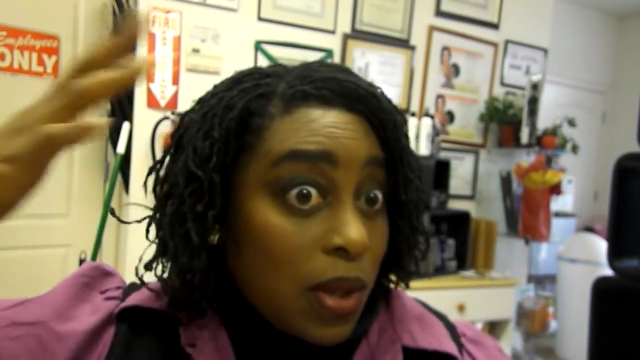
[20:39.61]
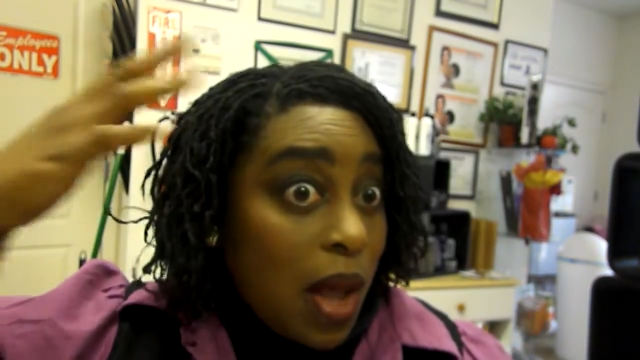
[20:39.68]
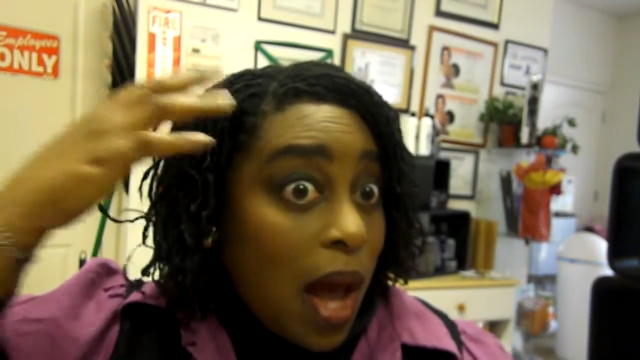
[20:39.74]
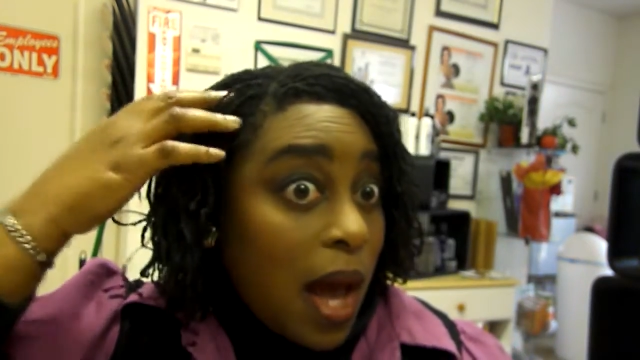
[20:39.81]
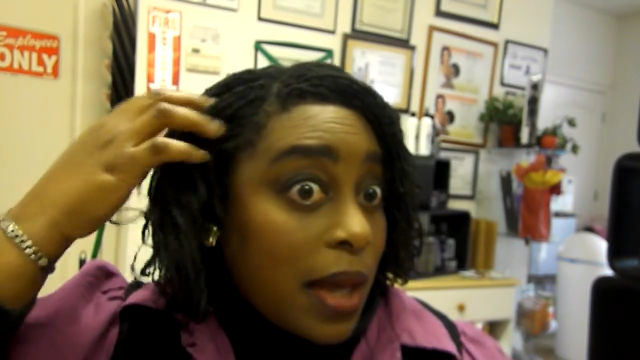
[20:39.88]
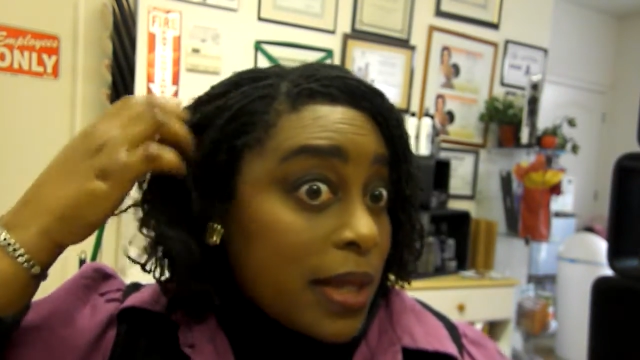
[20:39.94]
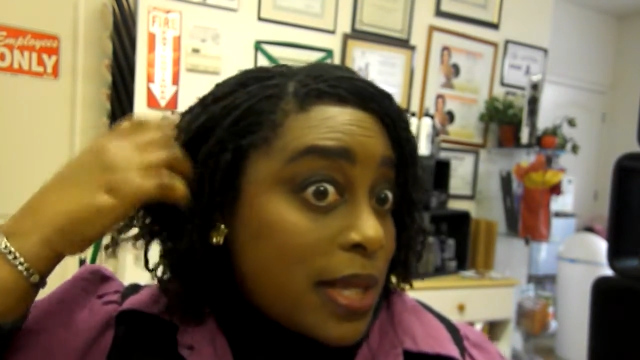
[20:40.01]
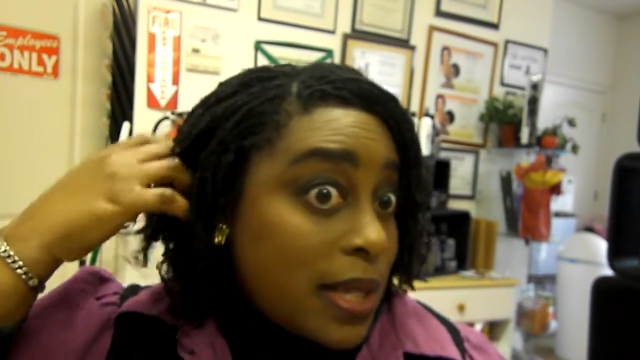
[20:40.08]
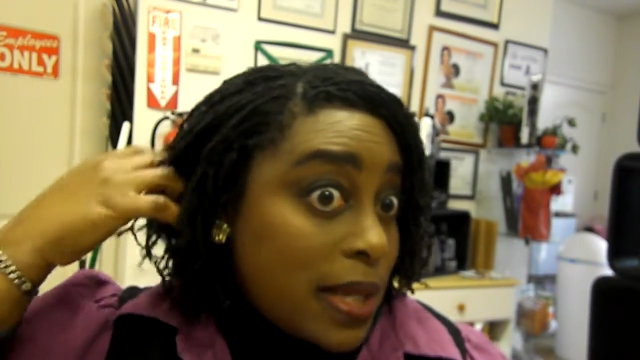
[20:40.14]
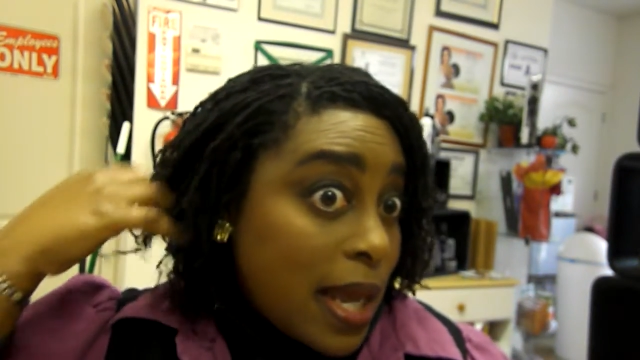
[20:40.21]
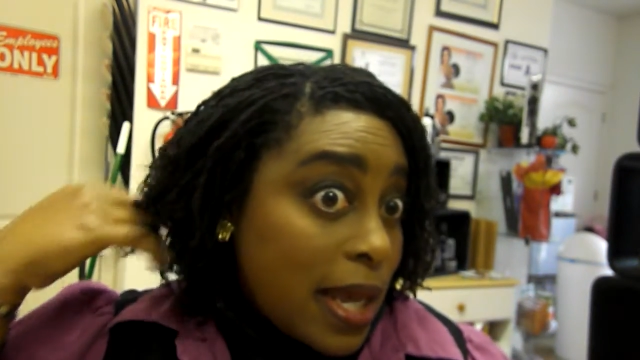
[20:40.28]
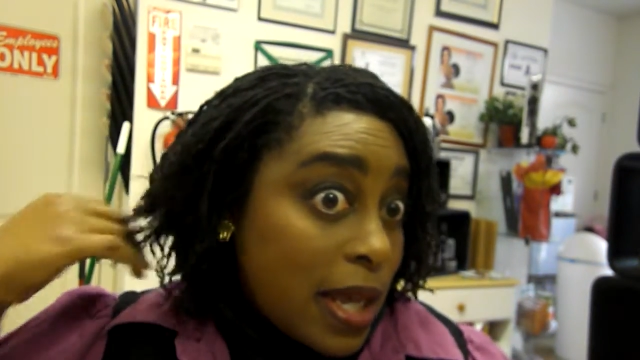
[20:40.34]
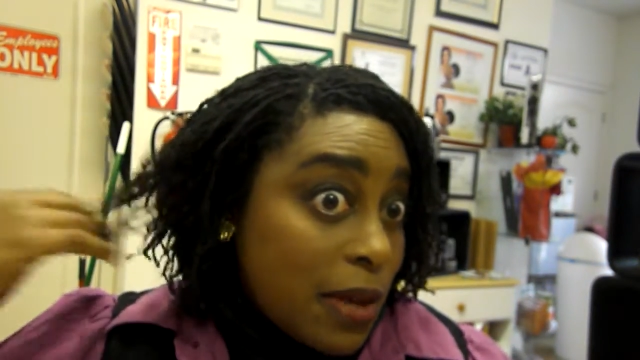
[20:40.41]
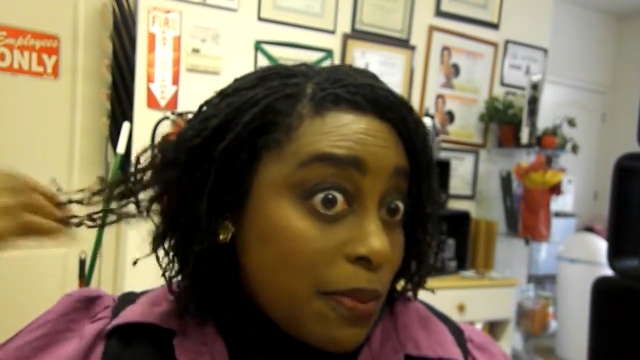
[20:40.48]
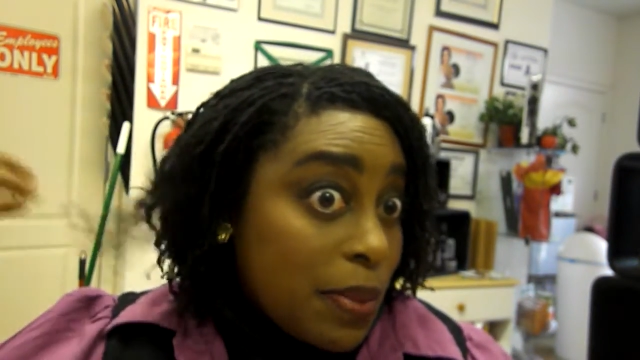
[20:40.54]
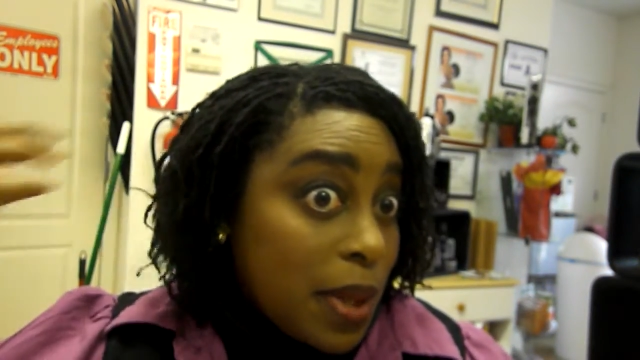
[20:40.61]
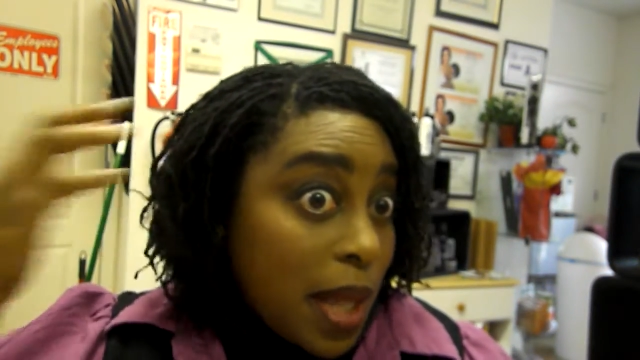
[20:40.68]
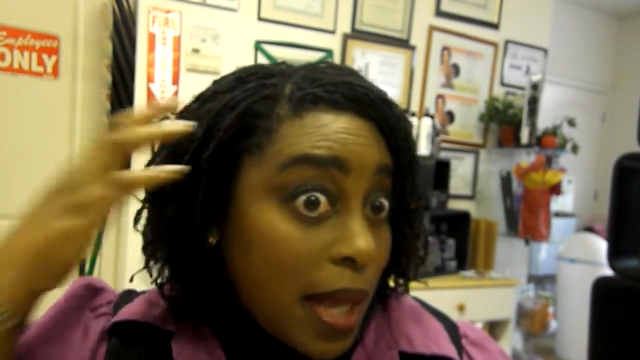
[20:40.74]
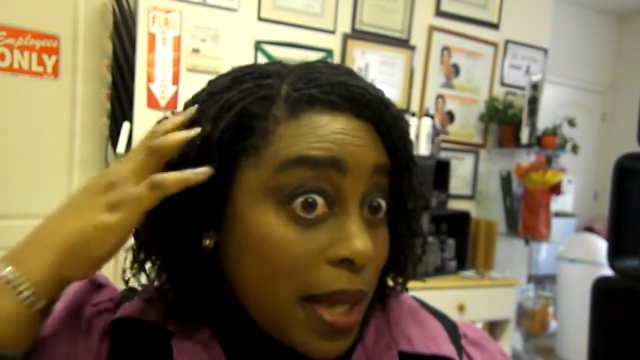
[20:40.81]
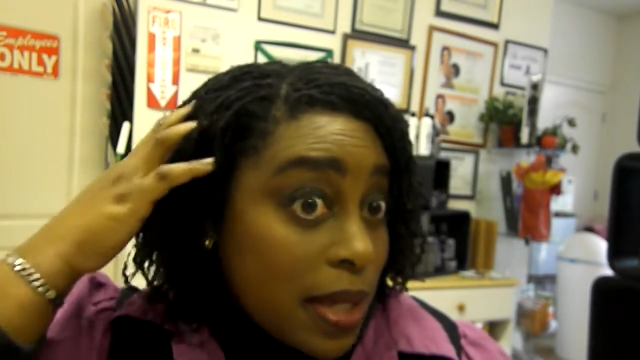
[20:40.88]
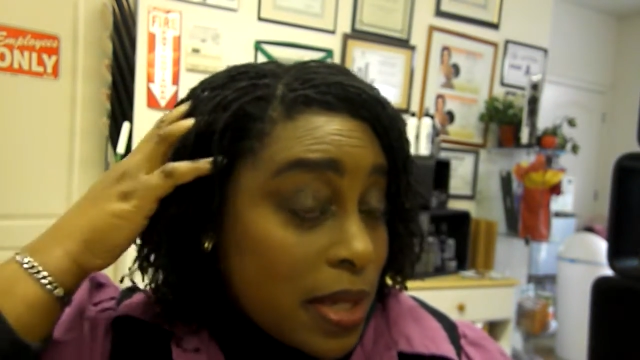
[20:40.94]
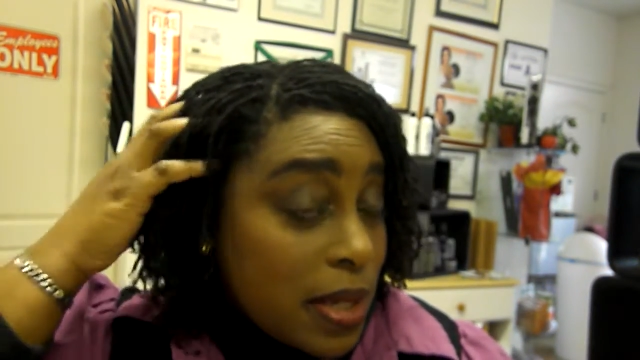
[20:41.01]
locks stay in
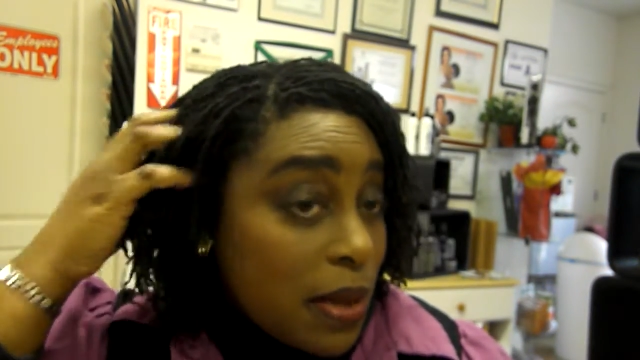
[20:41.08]
place.